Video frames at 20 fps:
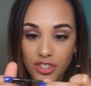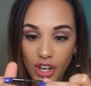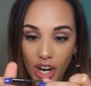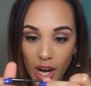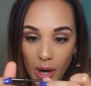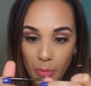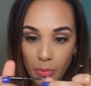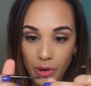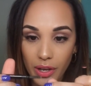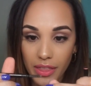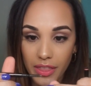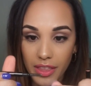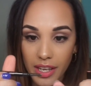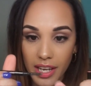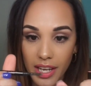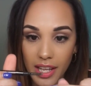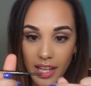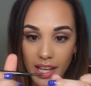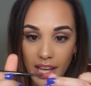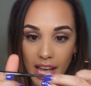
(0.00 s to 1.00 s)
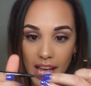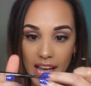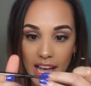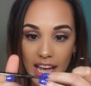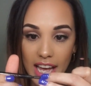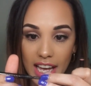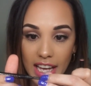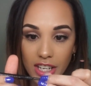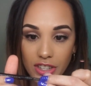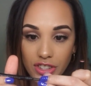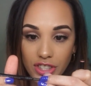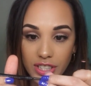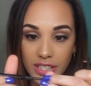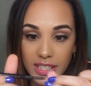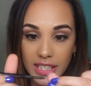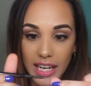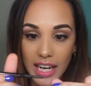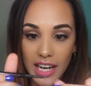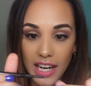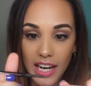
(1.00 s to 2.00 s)
job with it.
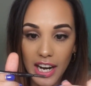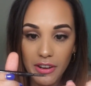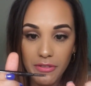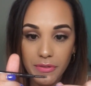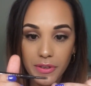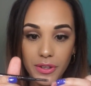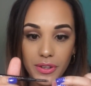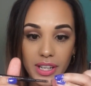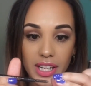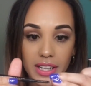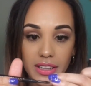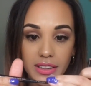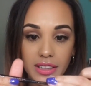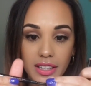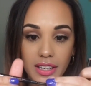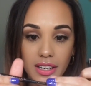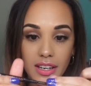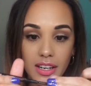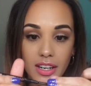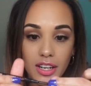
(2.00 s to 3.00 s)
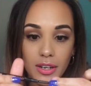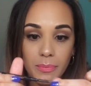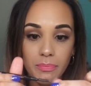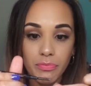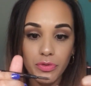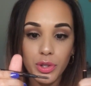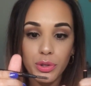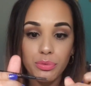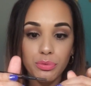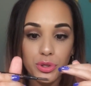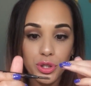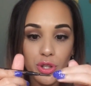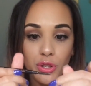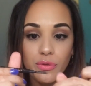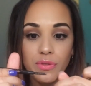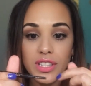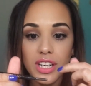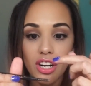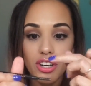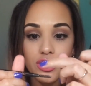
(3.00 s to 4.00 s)
I feel that the
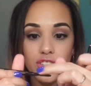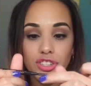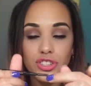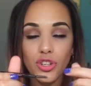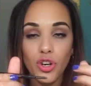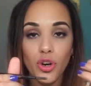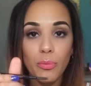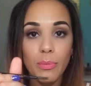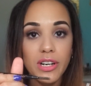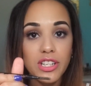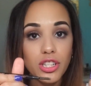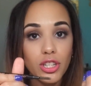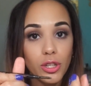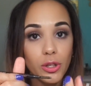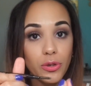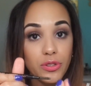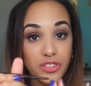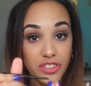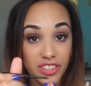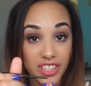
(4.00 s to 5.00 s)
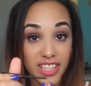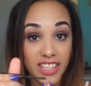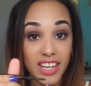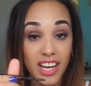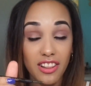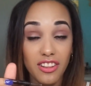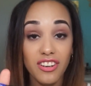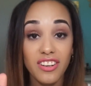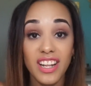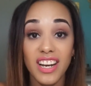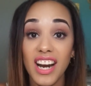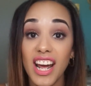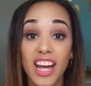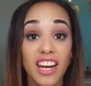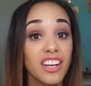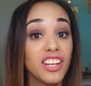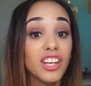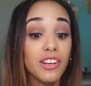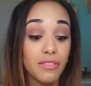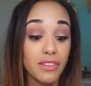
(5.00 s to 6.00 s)
grooves are so much closer together than
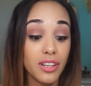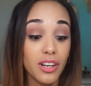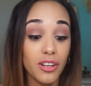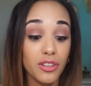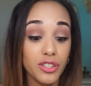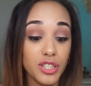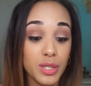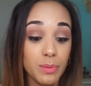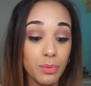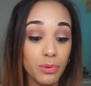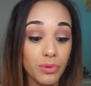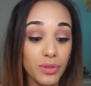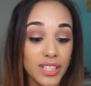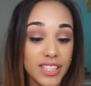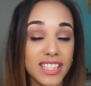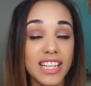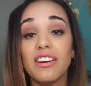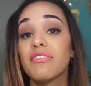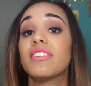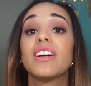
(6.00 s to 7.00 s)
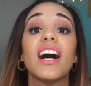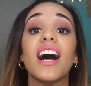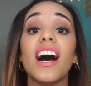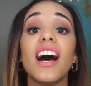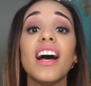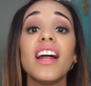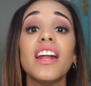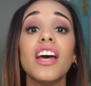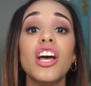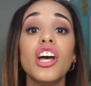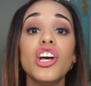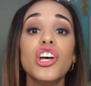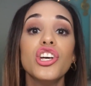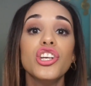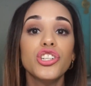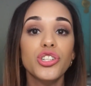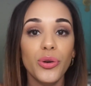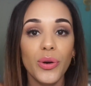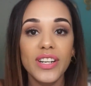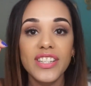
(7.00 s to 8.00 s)
any of the other spoolies I've got.
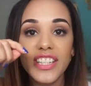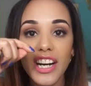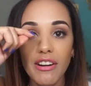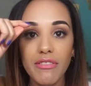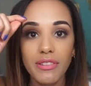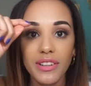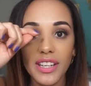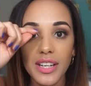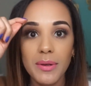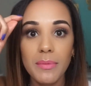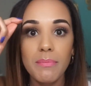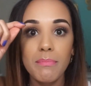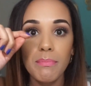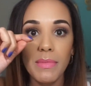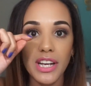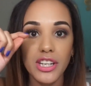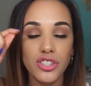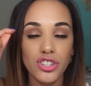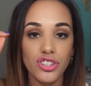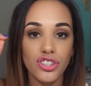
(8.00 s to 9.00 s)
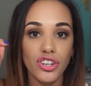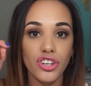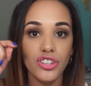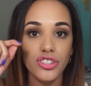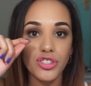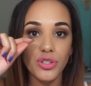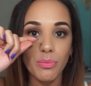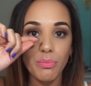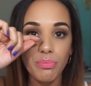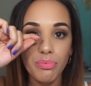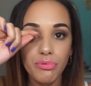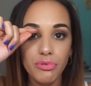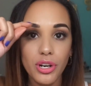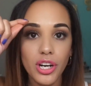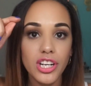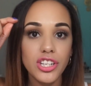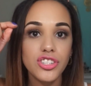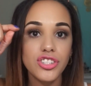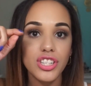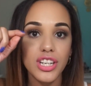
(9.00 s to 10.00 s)
So it definitely makes sure to
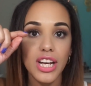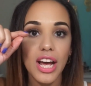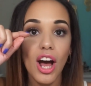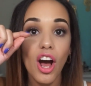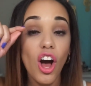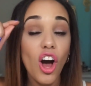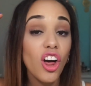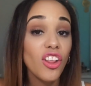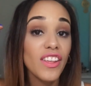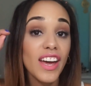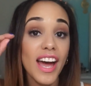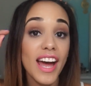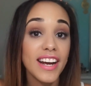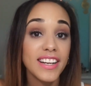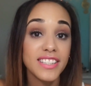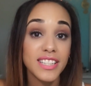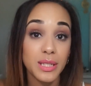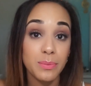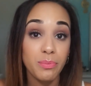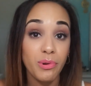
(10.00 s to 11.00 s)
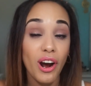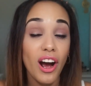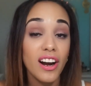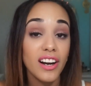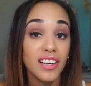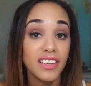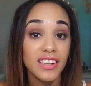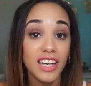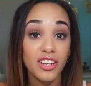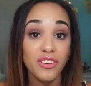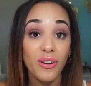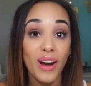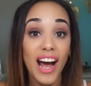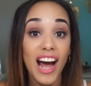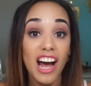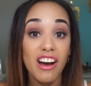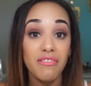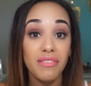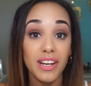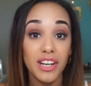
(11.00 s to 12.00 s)
brush all the excess product that you
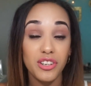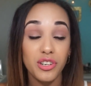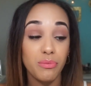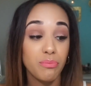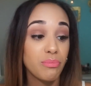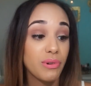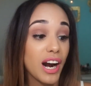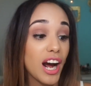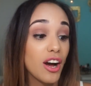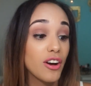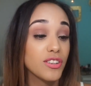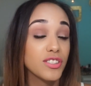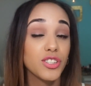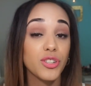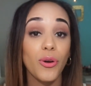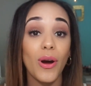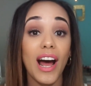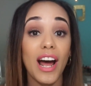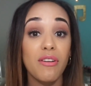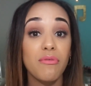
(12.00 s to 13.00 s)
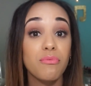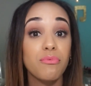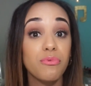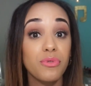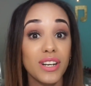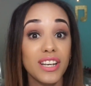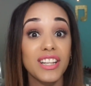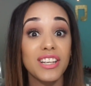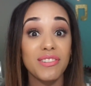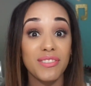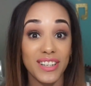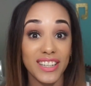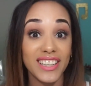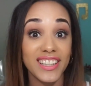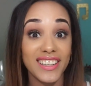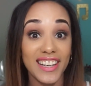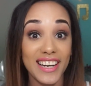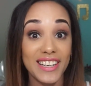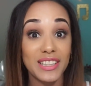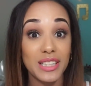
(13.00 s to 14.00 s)
have in your brow. So I really
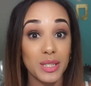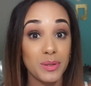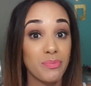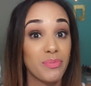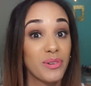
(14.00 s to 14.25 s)
like this